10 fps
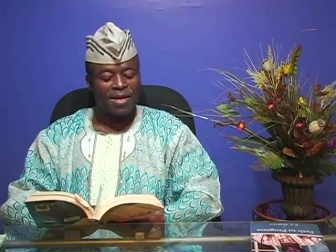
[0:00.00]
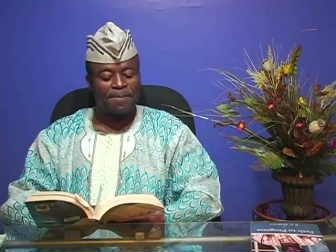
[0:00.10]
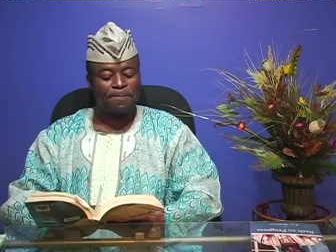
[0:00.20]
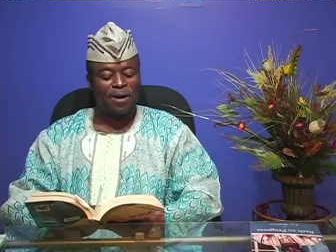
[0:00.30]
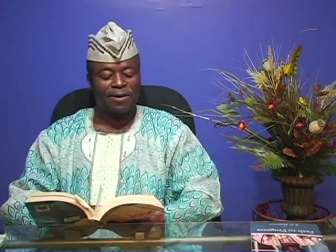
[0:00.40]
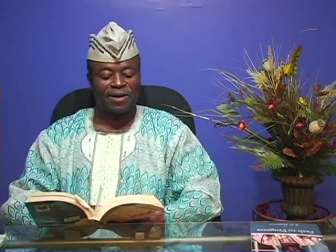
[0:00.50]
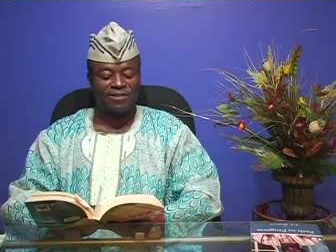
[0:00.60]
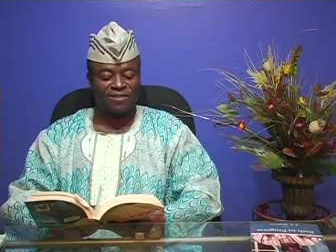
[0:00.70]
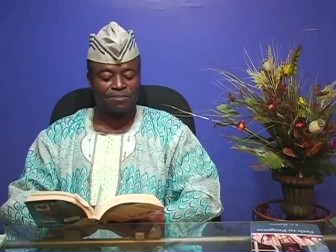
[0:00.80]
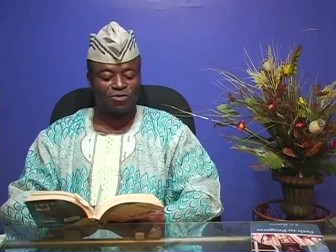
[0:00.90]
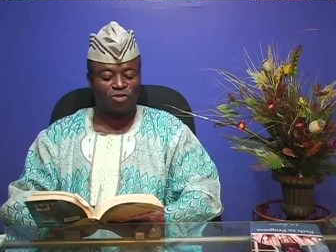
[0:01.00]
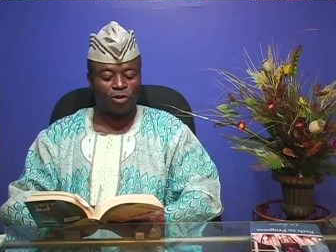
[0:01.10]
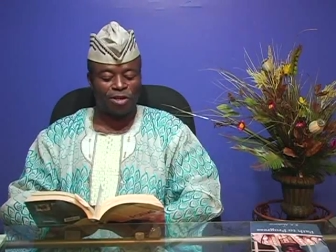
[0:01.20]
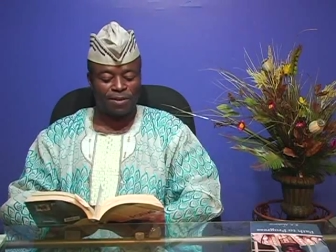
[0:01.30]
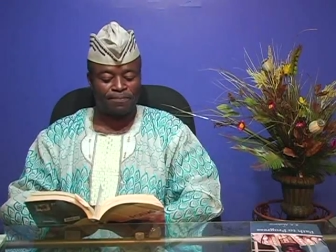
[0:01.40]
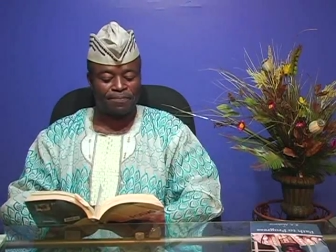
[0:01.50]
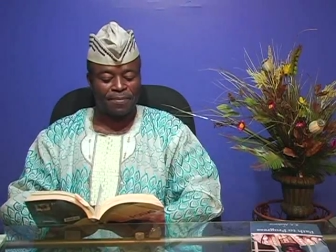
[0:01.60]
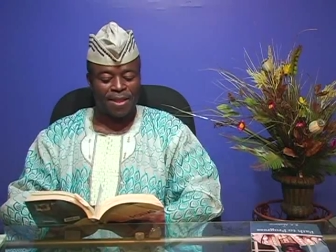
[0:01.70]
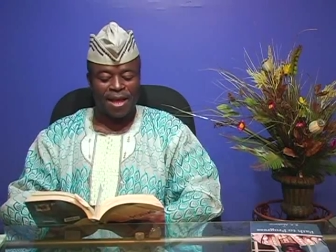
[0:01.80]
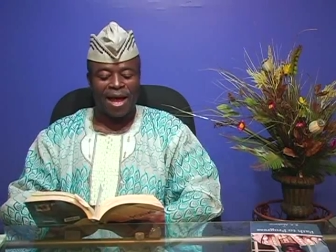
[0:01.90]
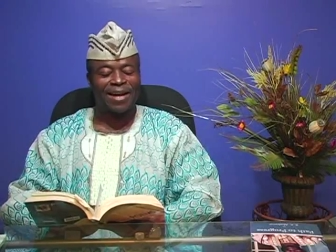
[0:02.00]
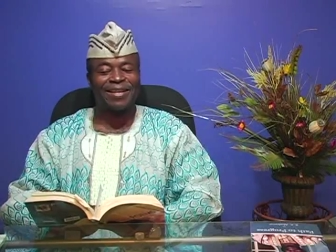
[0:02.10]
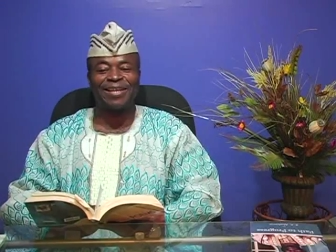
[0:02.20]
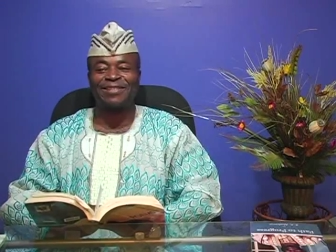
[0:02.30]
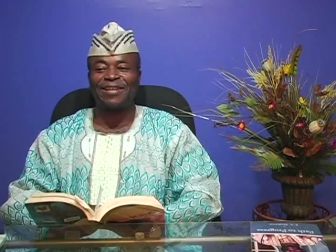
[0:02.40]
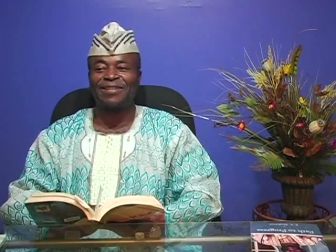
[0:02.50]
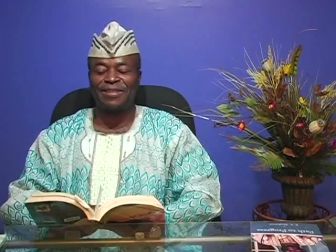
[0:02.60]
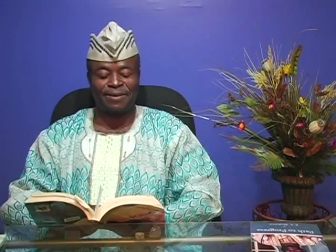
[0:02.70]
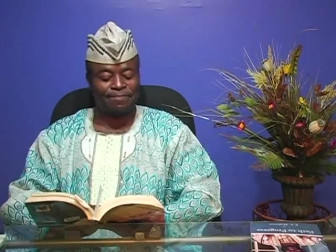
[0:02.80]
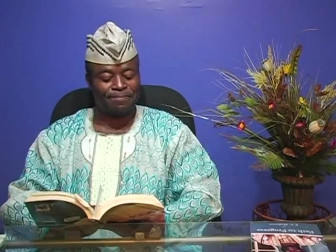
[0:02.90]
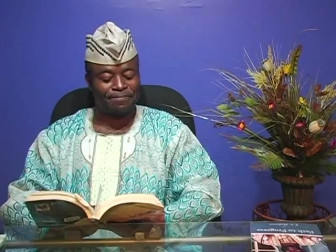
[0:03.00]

Imperialism saw him and hated him,